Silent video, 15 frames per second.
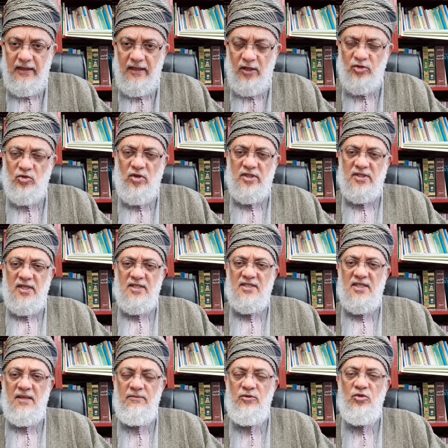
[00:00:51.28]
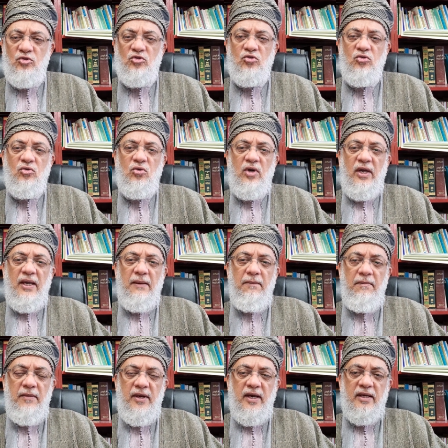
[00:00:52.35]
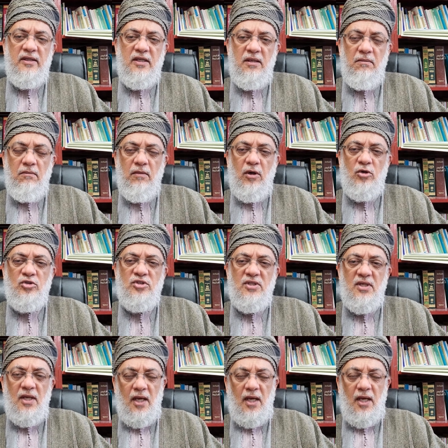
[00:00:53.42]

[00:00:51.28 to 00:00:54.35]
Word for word: Rasulullah used to make the muezzin